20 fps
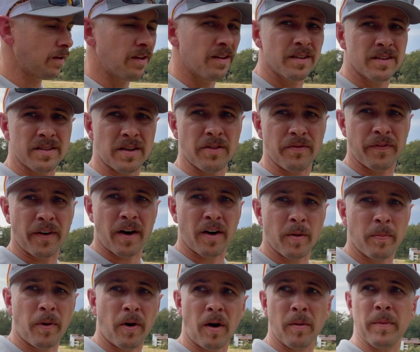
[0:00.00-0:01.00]
So the fire
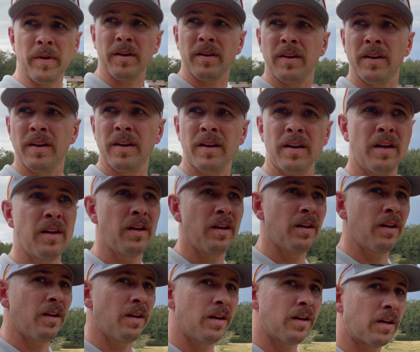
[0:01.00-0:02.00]
department,
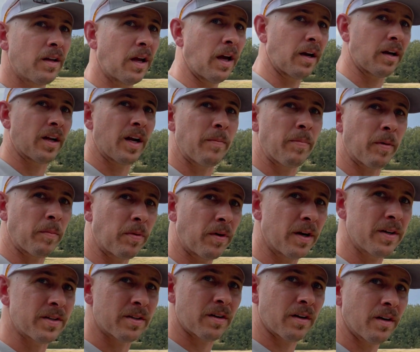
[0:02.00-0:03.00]
you got a couple of brush
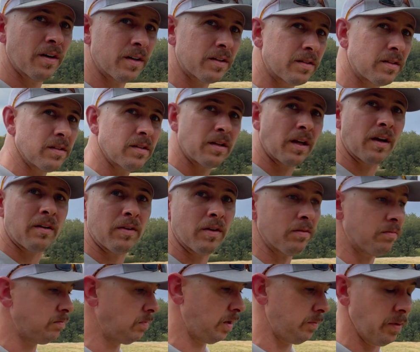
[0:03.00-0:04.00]
trucks, I don't know,
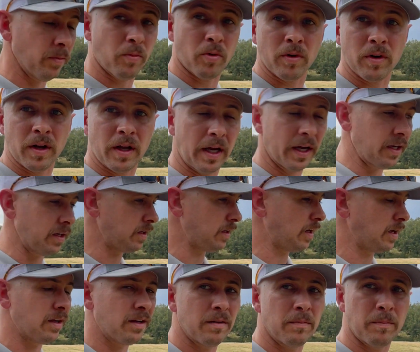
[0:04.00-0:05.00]
maybe more than that,
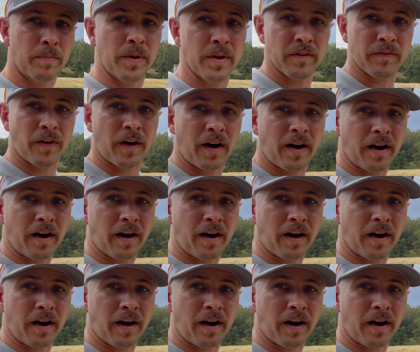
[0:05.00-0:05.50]
putting fire